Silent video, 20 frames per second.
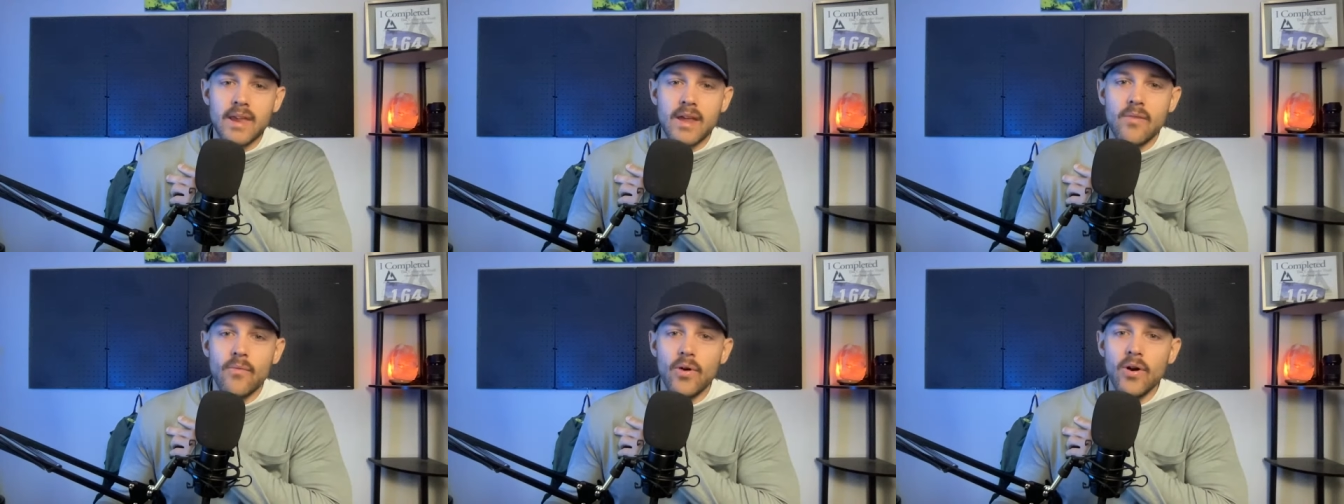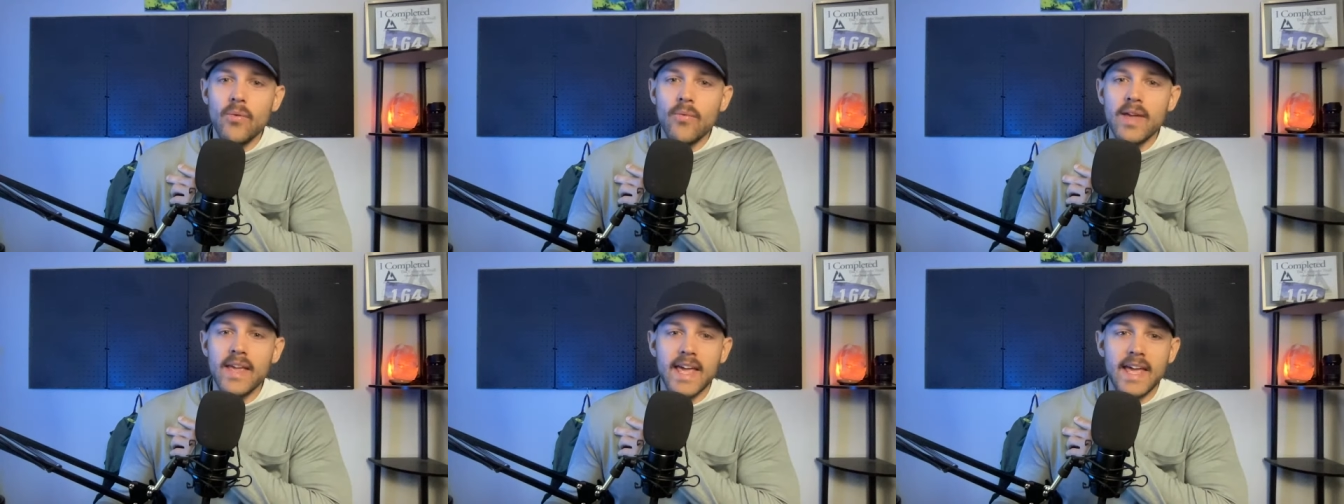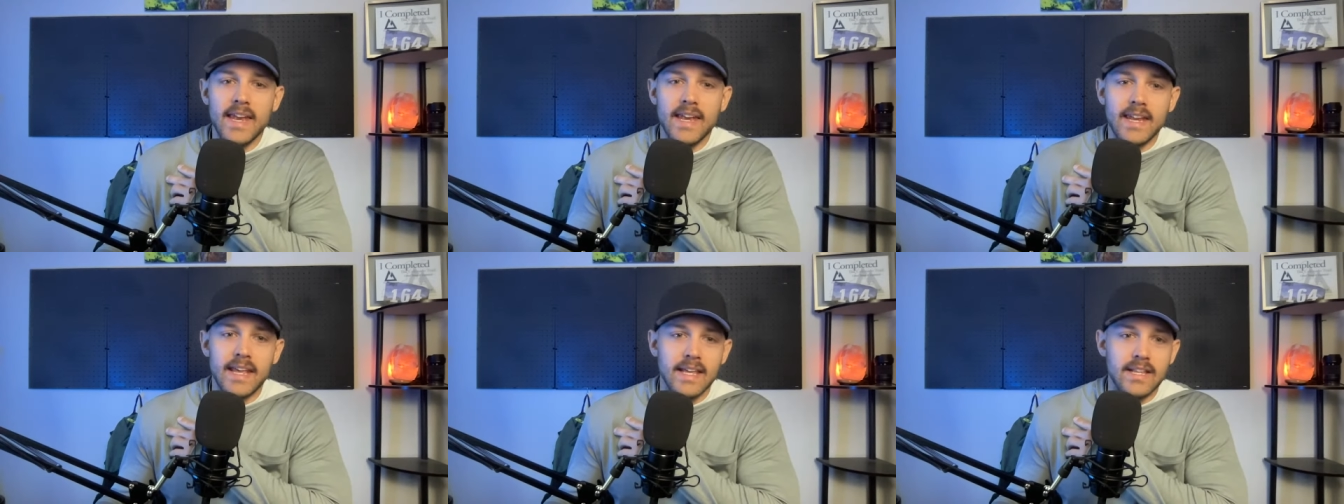what are we
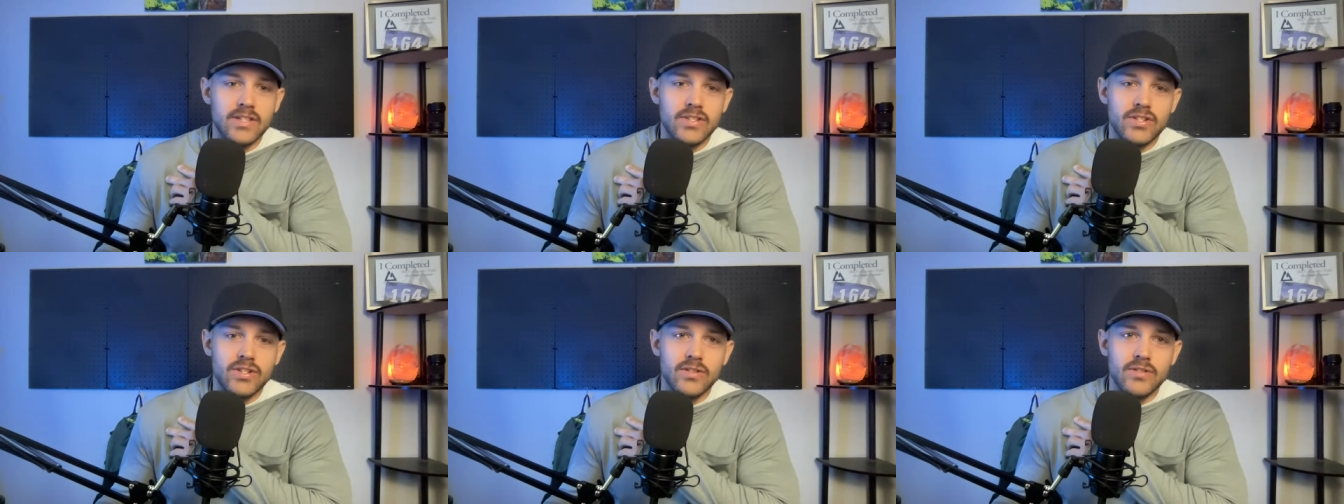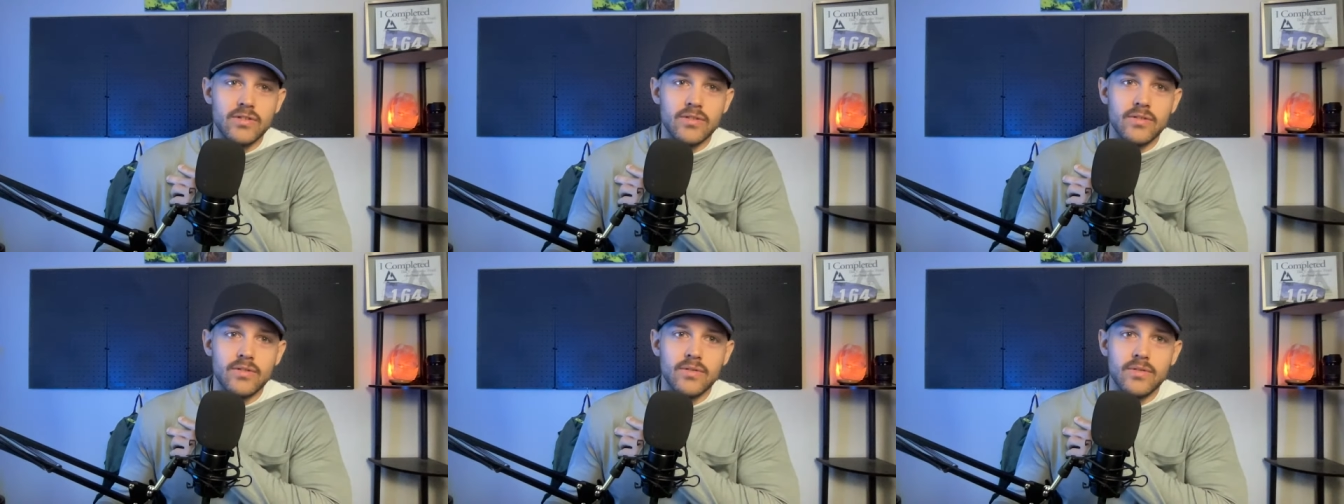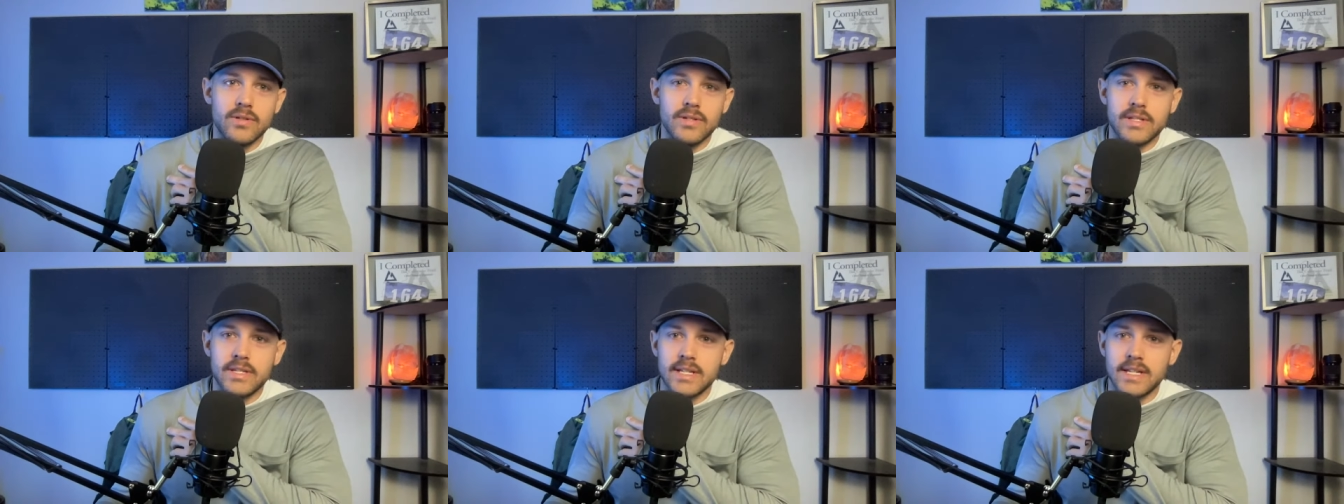getting
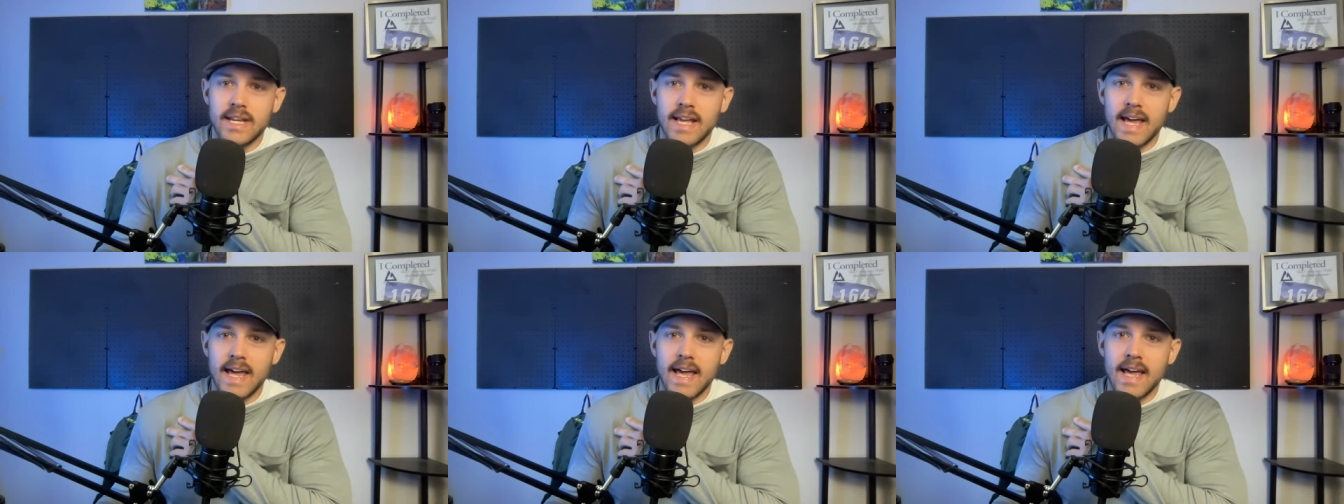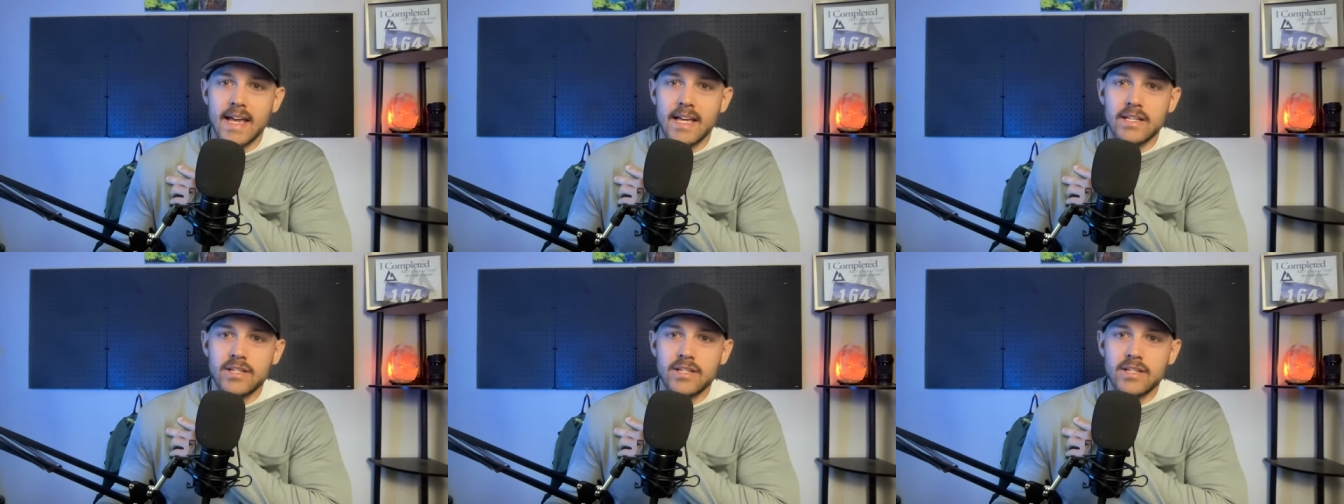into today?